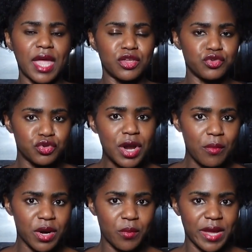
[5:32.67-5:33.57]
and you do not
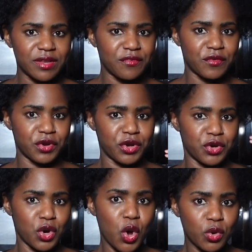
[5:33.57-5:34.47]
want to wait for
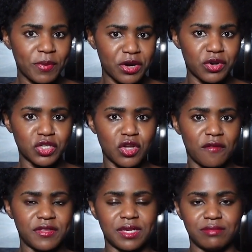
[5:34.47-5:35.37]
your cold butter to
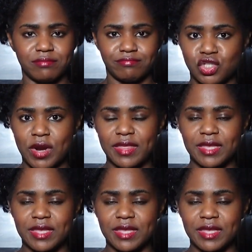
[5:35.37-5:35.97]
soften, try